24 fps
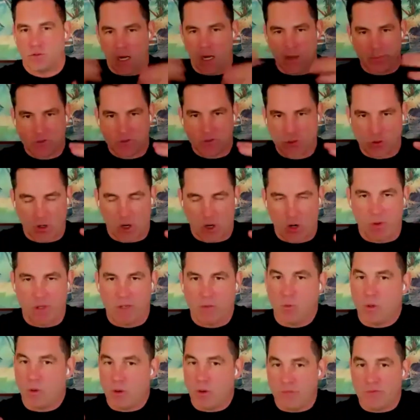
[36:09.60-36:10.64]
Crops are
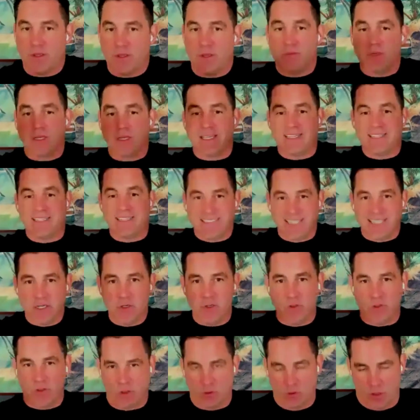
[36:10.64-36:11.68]
growing. We want them to
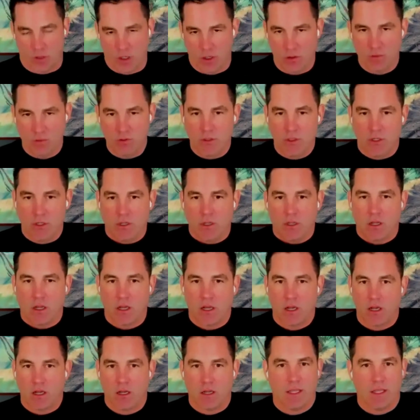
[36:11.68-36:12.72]
continue to grow.
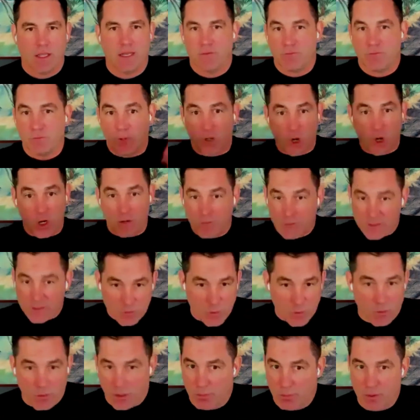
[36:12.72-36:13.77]
Uh, and if we
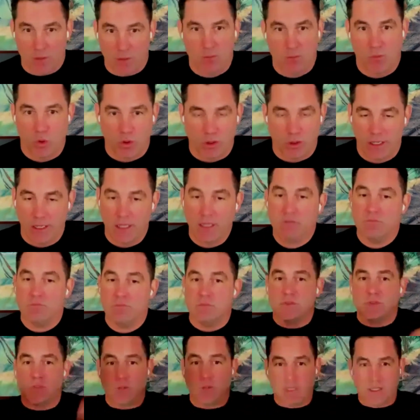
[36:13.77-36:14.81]
harvest, we want to put more
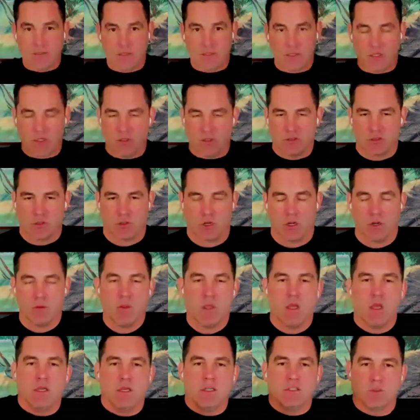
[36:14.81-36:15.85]
in so it continues to
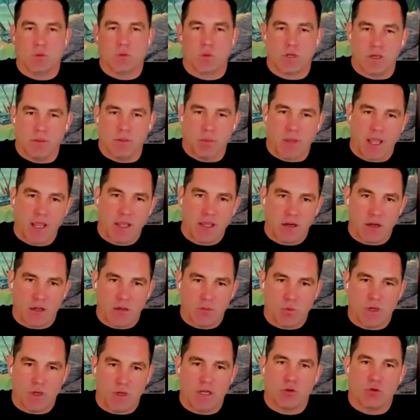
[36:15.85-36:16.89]
grow. So we're going to pay it
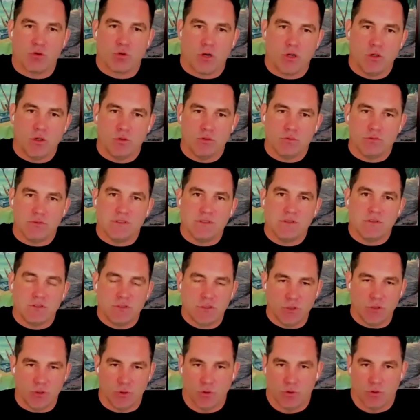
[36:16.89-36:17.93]
on what it grows
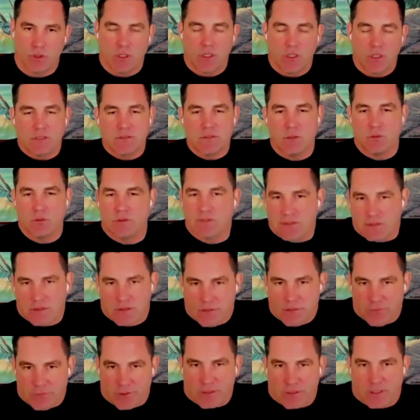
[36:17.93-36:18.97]
to. So
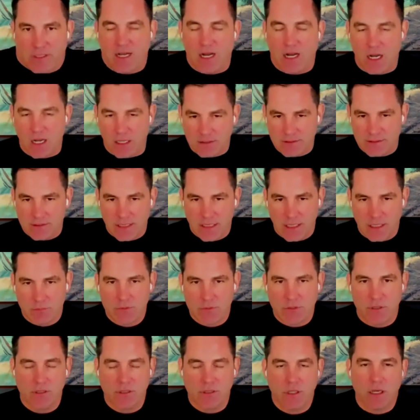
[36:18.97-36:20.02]
different
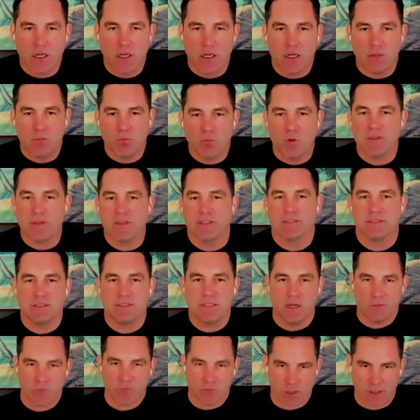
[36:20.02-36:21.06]
concept um, with the
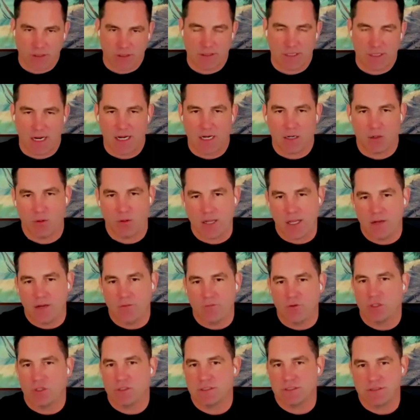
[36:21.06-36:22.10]
self-directed
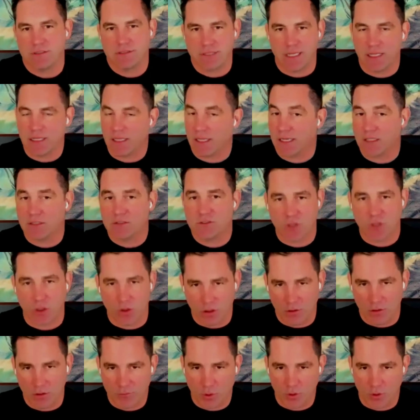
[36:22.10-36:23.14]
IRA versus say like a
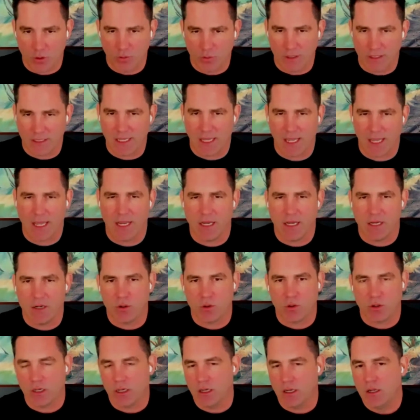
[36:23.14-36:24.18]
solo
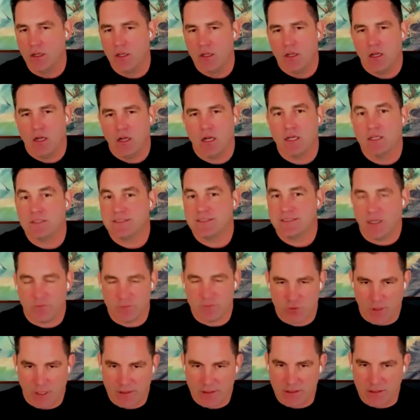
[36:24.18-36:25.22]
401k or a, a
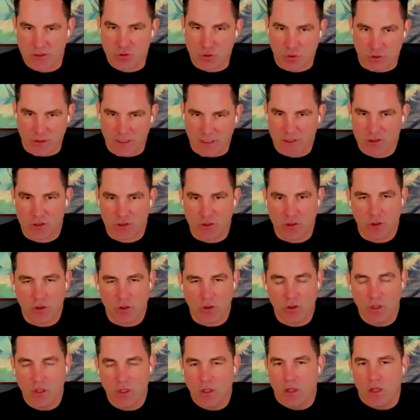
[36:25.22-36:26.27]
self-directed
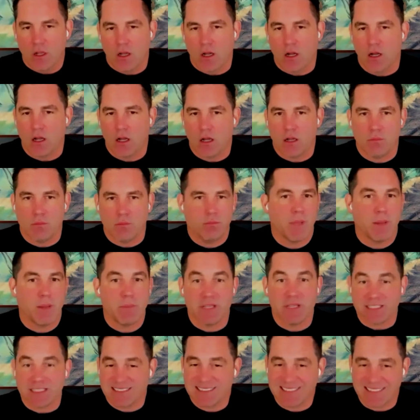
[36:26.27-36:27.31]
traditional, um,
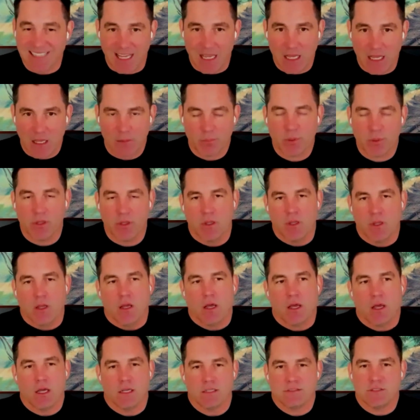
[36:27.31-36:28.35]
maybe a SEP.
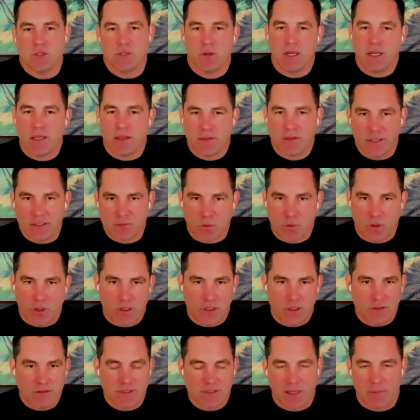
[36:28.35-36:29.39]
Uh, so any of these
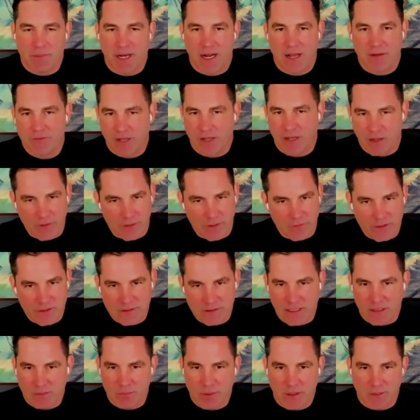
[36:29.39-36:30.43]
ones, I mean, I've, I've
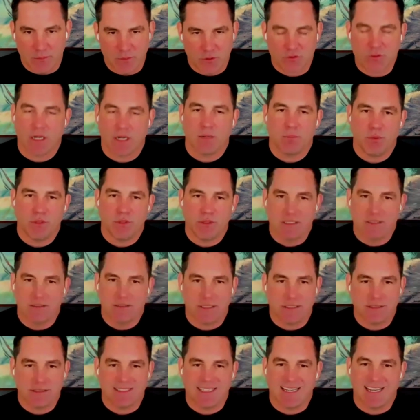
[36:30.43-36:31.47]
even seen people try to put
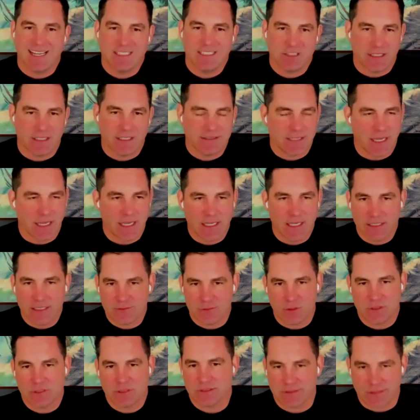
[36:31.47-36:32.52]
these things in
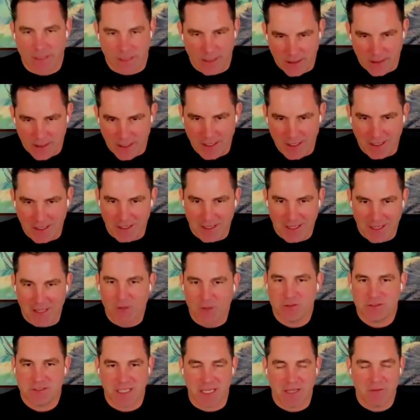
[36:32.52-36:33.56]
HSAs, which is uh,
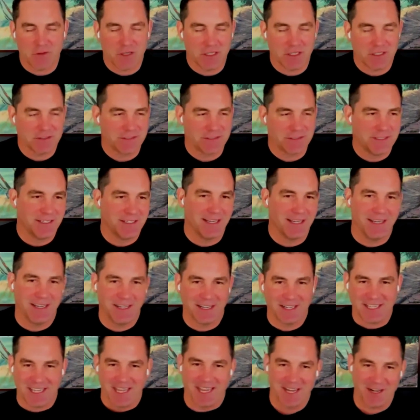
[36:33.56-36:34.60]
health savings
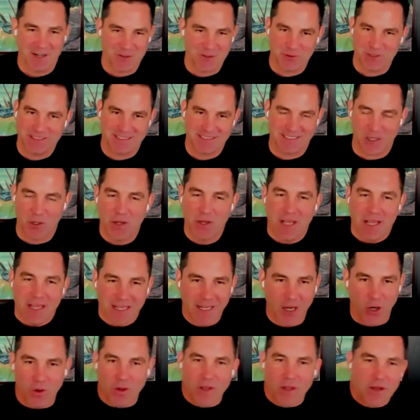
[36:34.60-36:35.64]
uh, account. So,
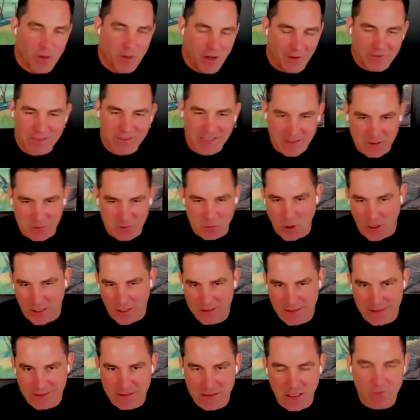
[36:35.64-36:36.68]
you know, we've seen some
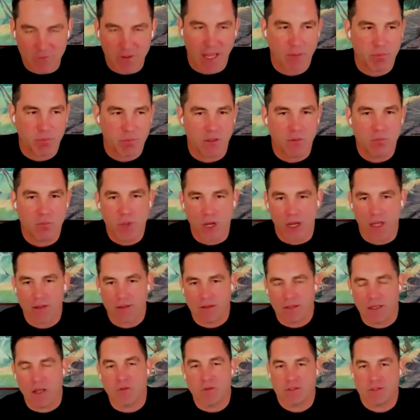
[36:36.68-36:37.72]
crazy stuff happen.
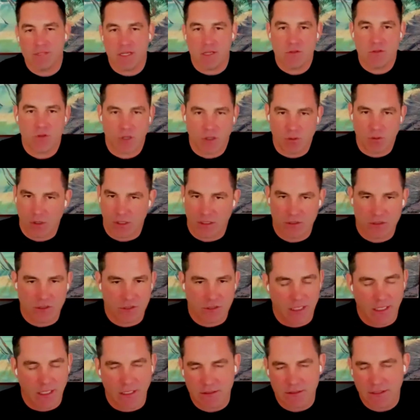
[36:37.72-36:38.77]
But yeah, the 1031
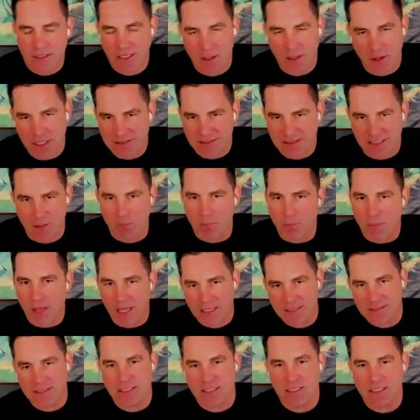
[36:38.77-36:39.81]
exchange, it's an
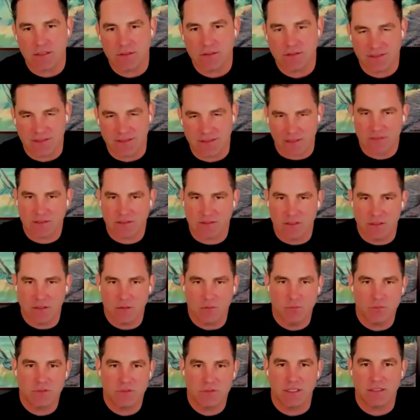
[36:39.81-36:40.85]
amazing
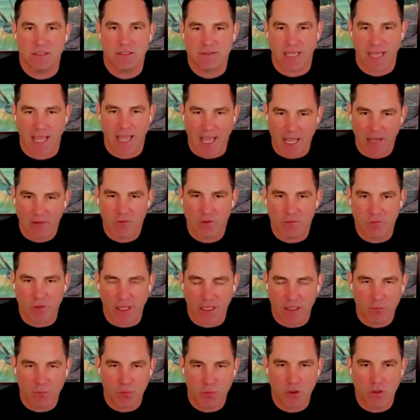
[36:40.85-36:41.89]
system to, to have
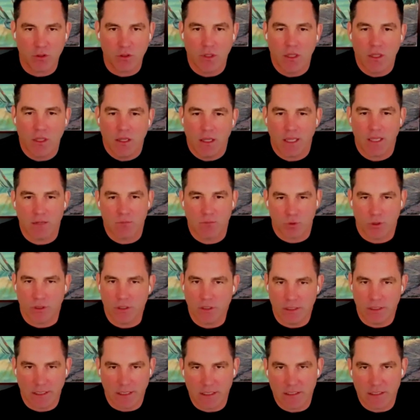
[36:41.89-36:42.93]
available. It
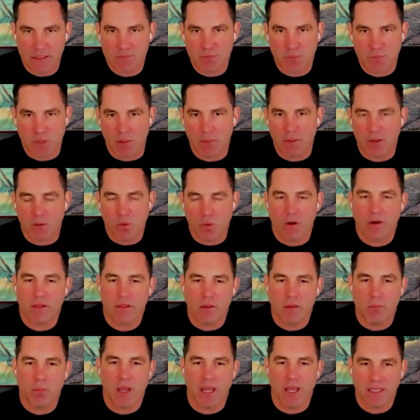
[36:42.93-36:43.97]
really is probably
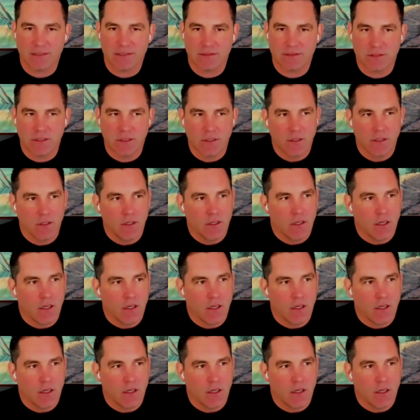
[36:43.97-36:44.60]
one of the best.